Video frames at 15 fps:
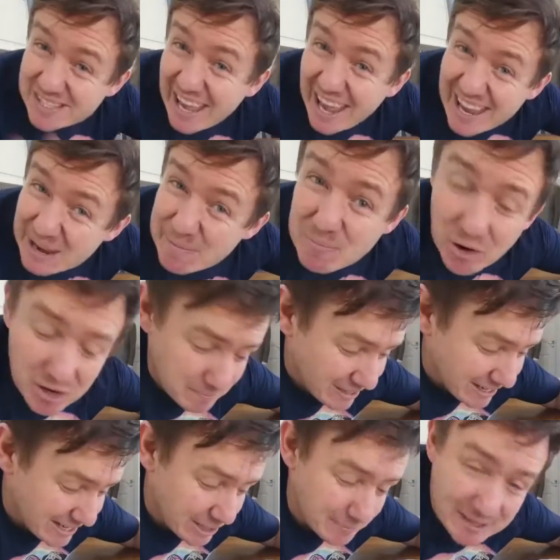Yeah, it might
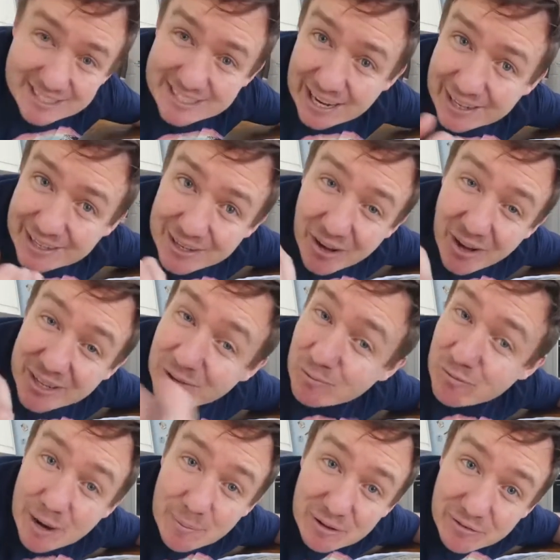be a little bit delicate. I
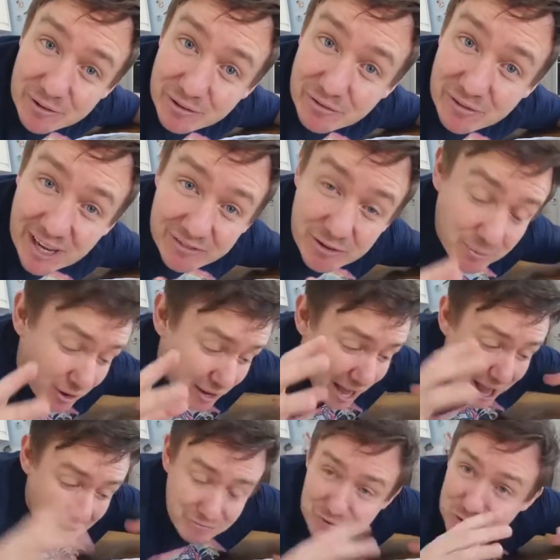can ram it full of flavour, but I
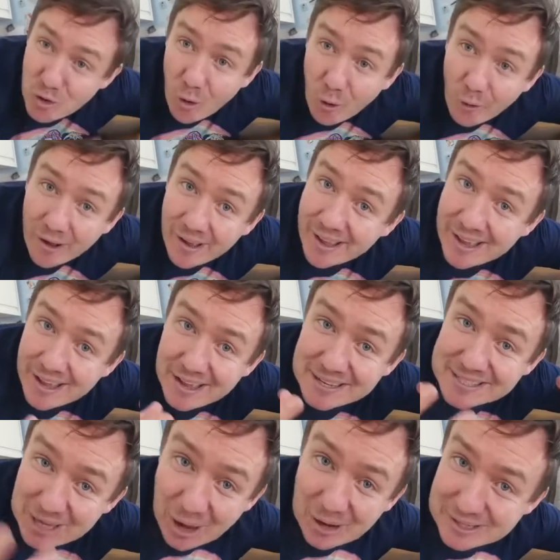have not
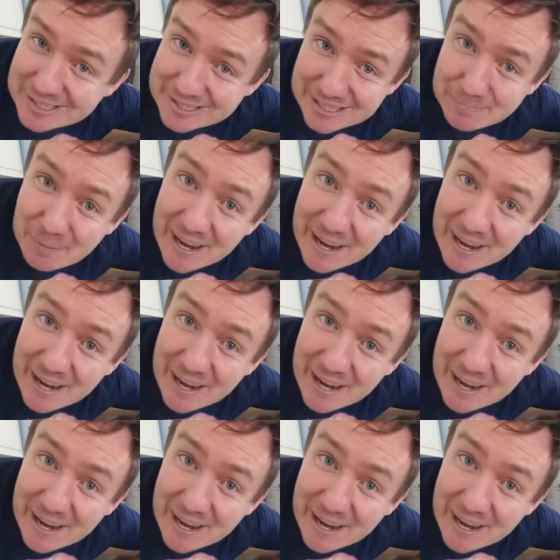touched this